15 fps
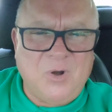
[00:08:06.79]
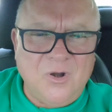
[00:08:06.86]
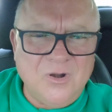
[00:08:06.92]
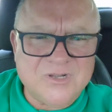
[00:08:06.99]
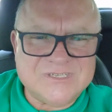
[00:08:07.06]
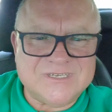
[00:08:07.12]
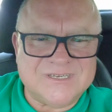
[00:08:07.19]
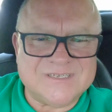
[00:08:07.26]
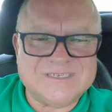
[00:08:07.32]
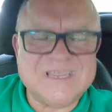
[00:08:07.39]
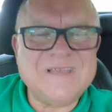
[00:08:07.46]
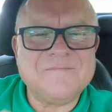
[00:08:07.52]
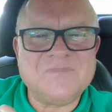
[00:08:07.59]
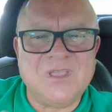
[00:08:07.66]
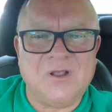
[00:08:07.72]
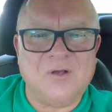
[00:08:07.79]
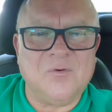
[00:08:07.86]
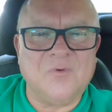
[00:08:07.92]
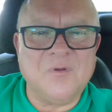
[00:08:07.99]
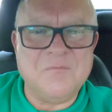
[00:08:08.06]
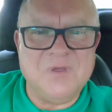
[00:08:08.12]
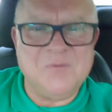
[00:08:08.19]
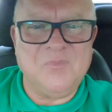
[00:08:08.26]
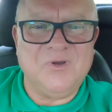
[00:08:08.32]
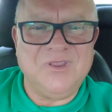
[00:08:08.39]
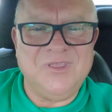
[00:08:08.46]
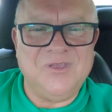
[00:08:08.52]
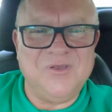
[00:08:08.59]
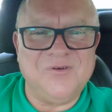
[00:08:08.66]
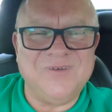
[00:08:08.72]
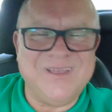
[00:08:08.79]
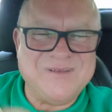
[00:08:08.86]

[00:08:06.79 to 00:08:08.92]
purchase, they're going to remember you.